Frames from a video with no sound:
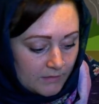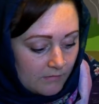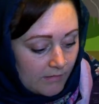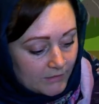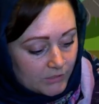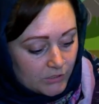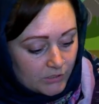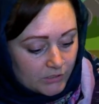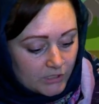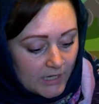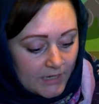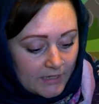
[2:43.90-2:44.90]
I took
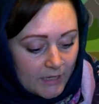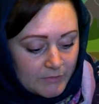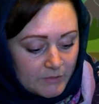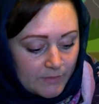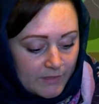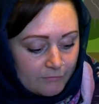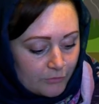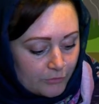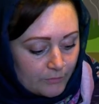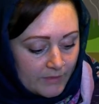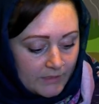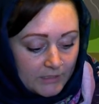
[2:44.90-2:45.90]
Jack up to my
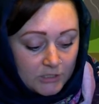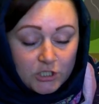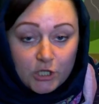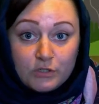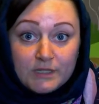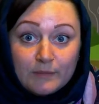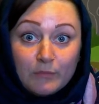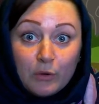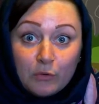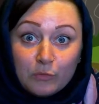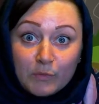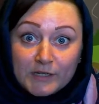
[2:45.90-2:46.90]
room and showed him
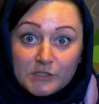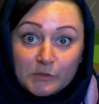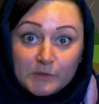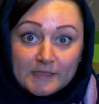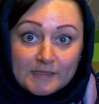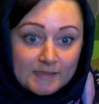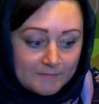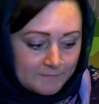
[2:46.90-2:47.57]
all my toys.